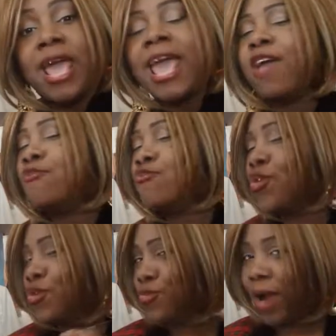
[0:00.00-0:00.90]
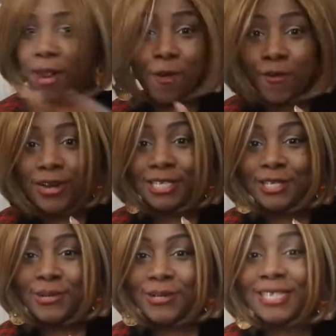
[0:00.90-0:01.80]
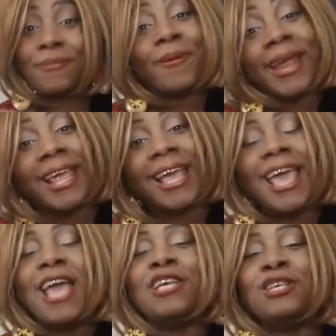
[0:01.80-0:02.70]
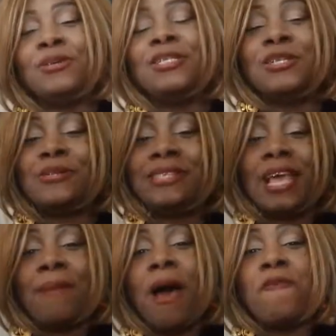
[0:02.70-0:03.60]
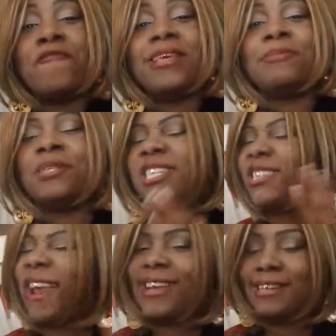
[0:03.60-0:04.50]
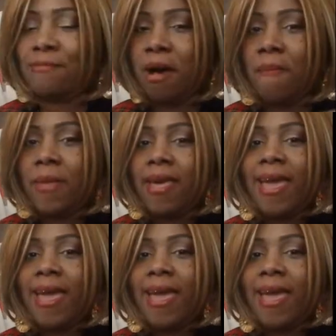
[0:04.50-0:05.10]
and rolled right over into the spring using those same outfits, but just changing them up.